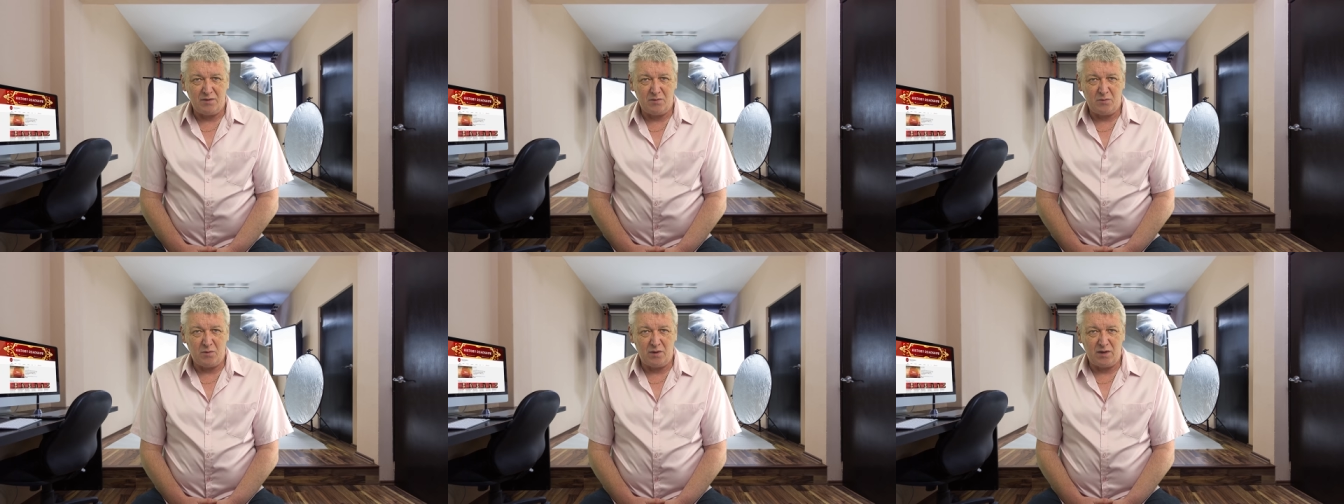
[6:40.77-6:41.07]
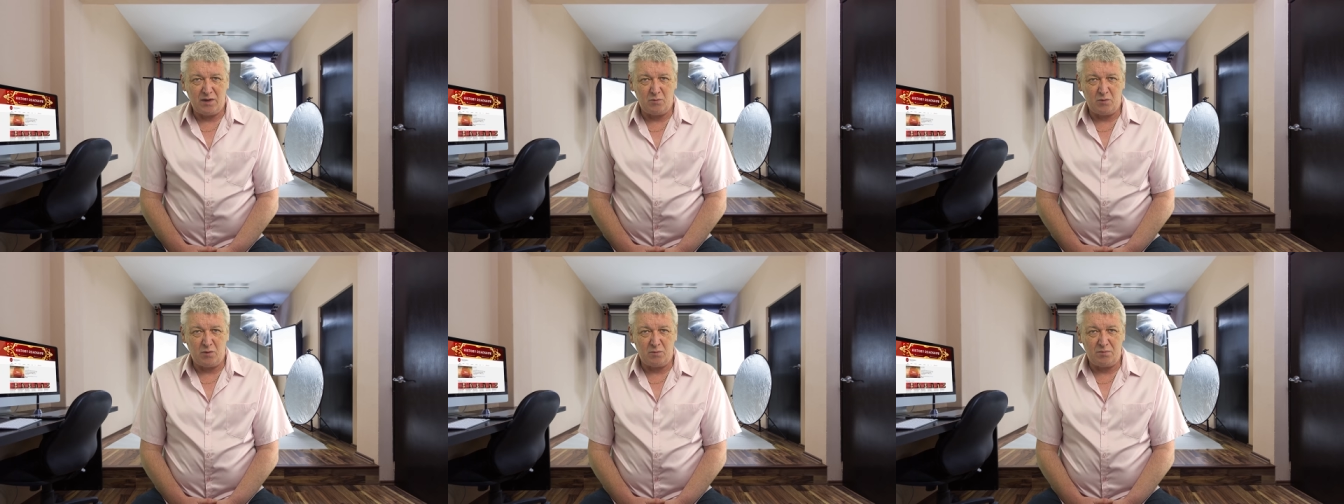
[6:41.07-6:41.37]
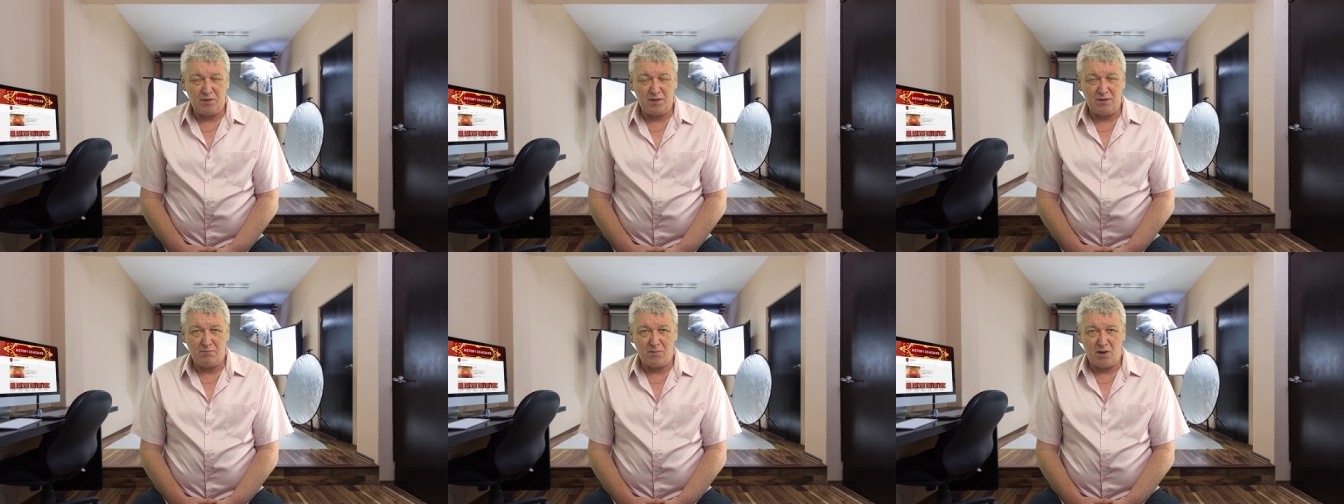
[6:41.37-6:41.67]
where he would
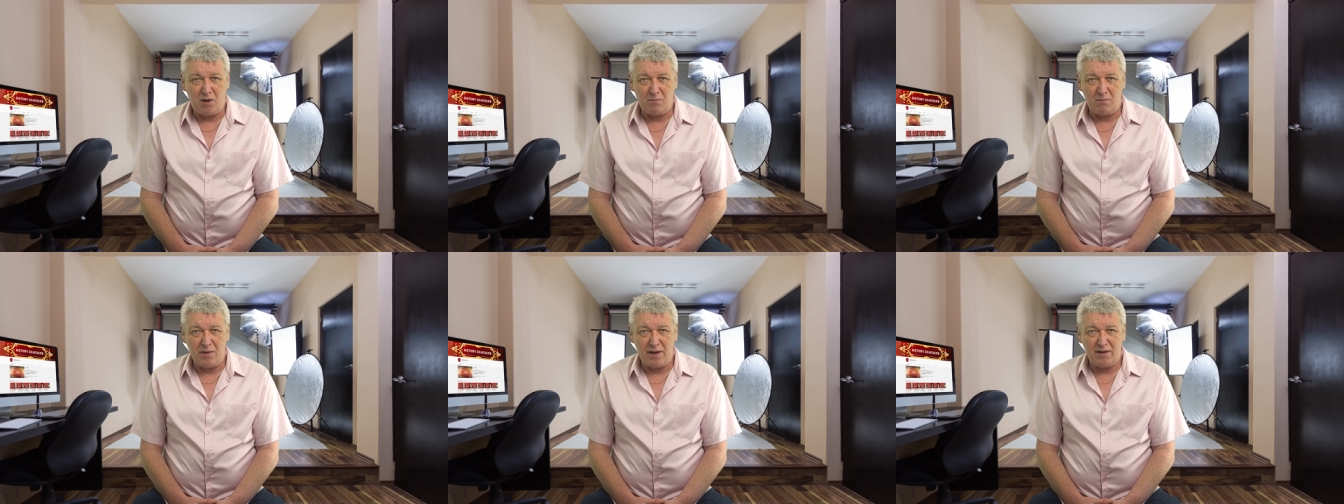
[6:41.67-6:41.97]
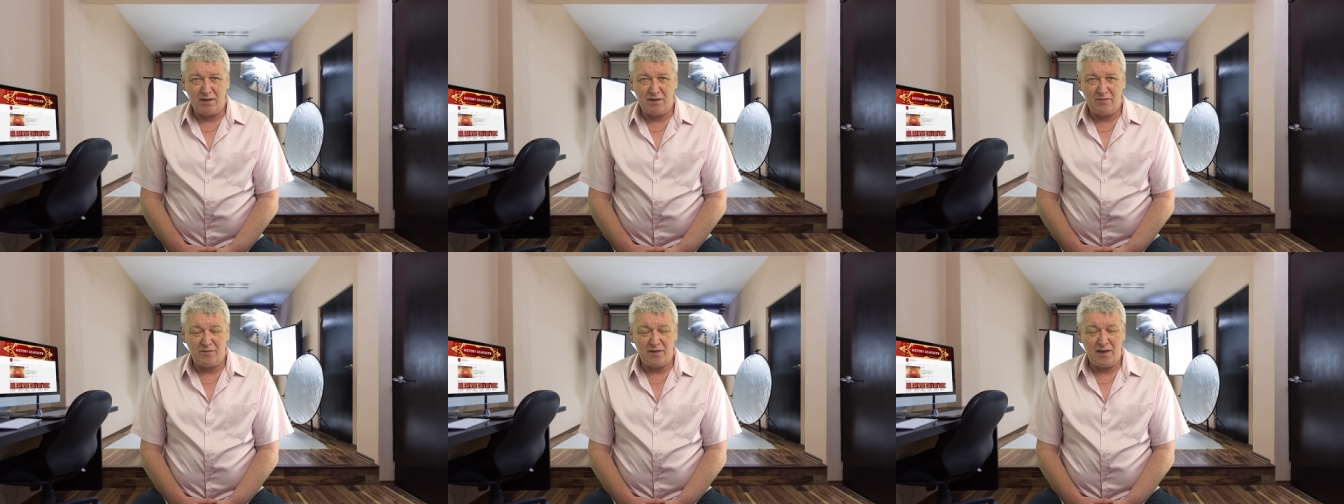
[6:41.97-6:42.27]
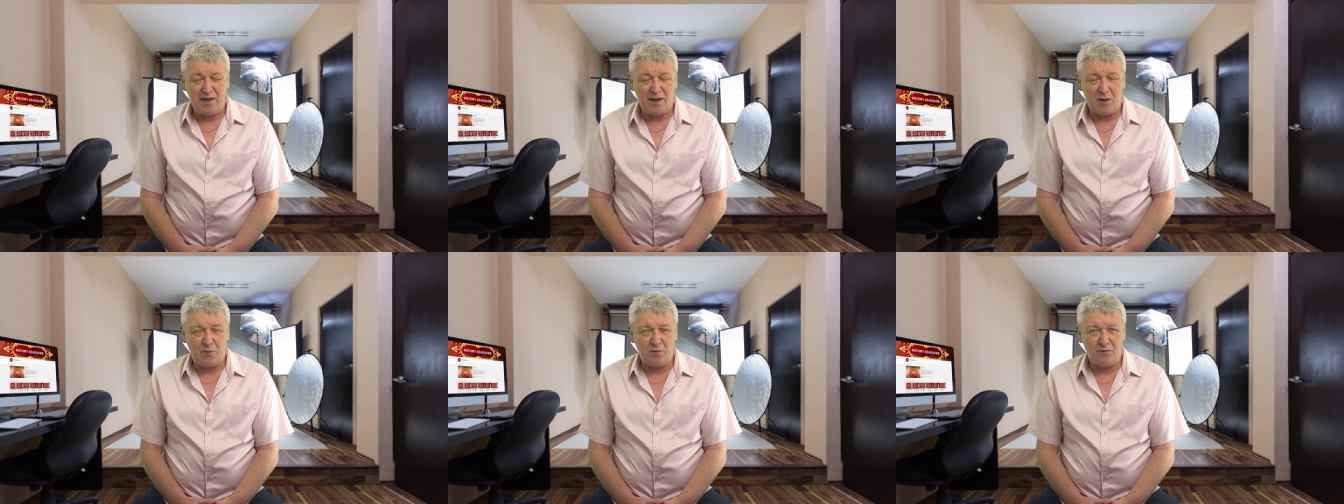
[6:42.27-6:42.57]
be among many of the
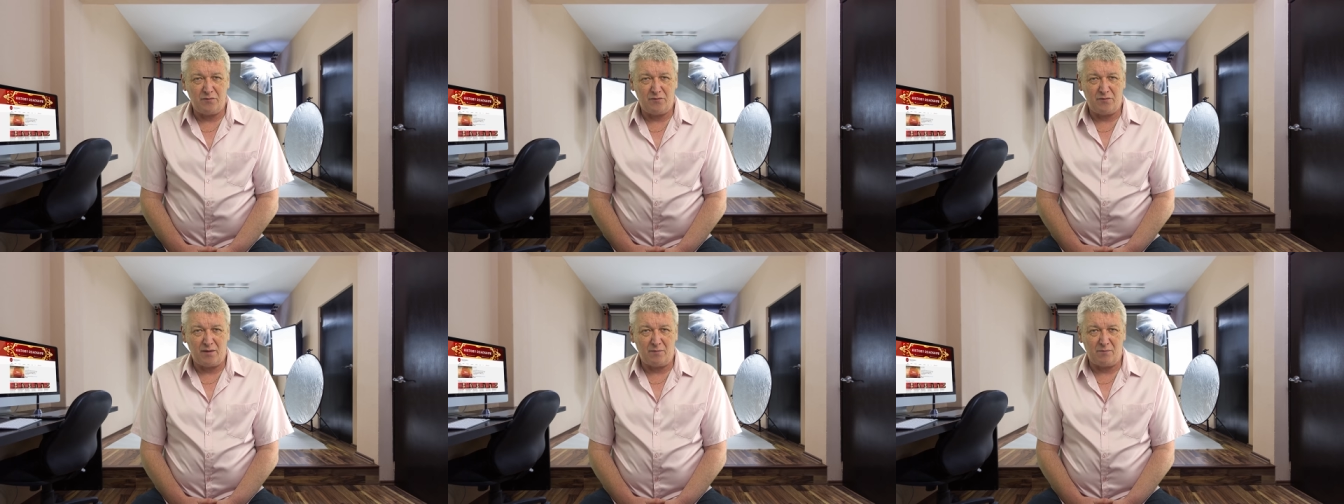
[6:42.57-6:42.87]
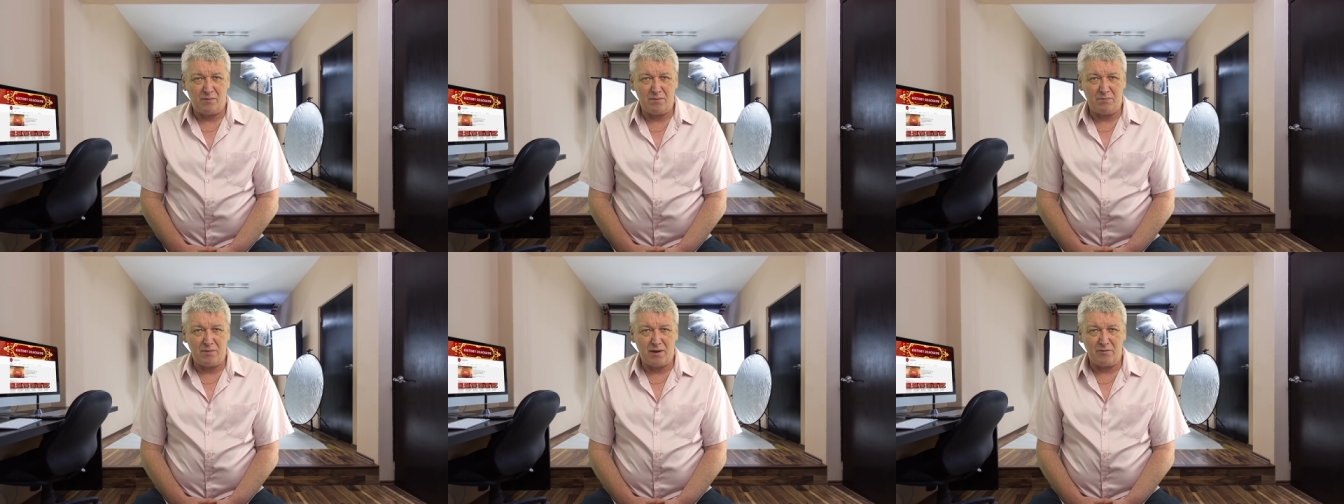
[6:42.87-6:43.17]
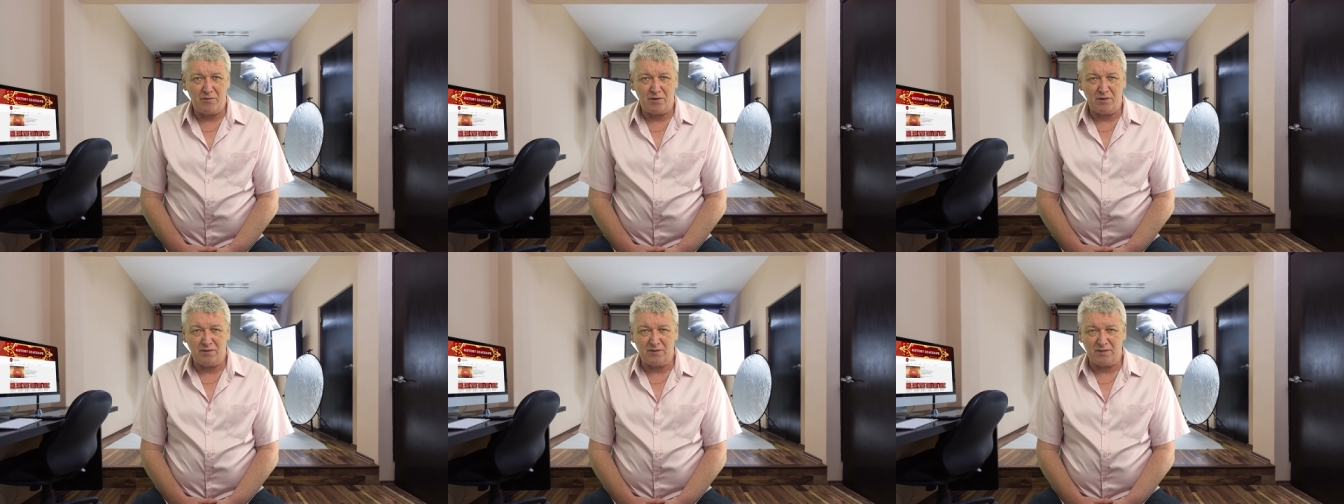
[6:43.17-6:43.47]
Howard family
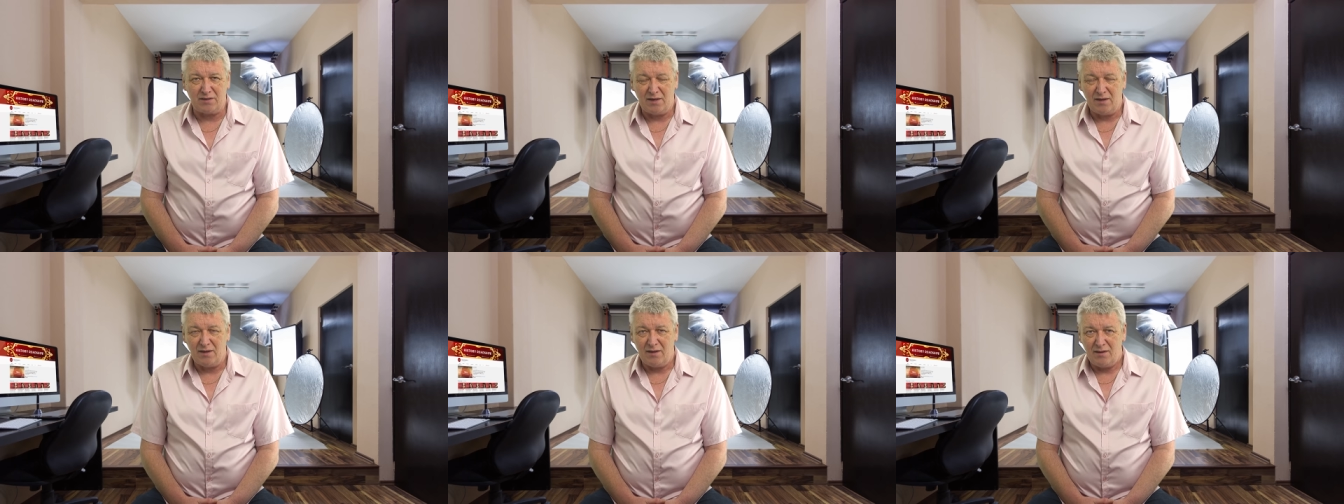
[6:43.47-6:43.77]
burials.